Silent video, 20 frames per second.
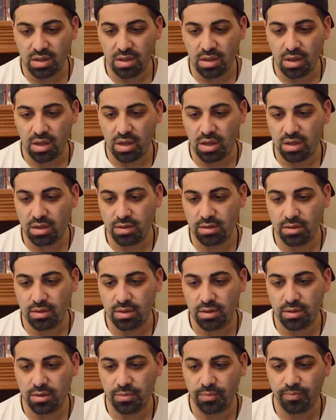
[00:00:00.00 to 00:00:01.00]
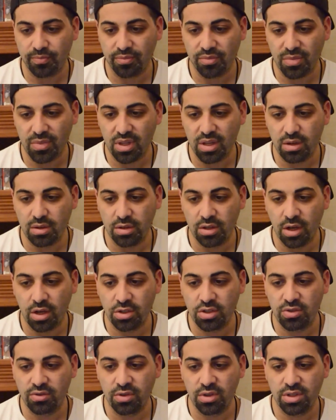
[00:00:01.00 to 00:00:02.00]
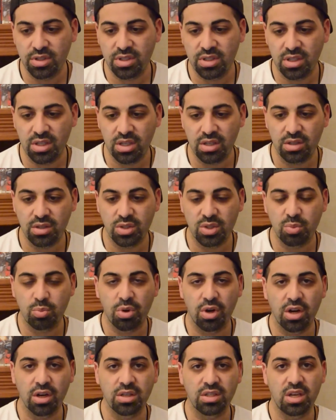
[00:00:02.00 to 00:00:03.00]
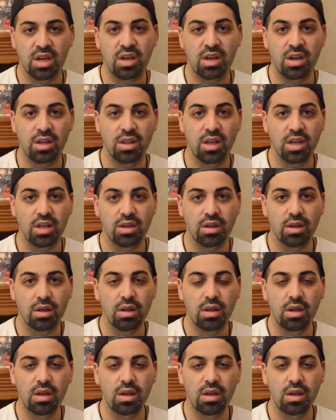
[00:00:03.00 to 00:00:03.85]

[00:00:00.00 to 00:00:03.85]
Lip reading: uh, controversy sparked ahead like